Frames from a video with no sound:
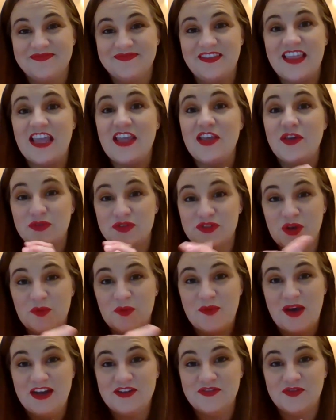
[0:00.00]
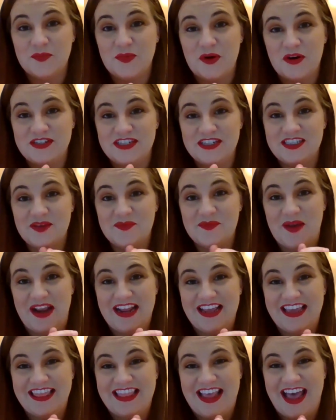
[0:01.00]
Thank you so much for
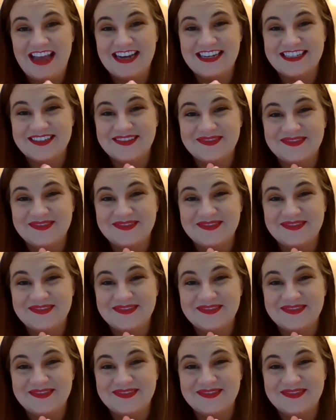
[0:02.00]
participating in that.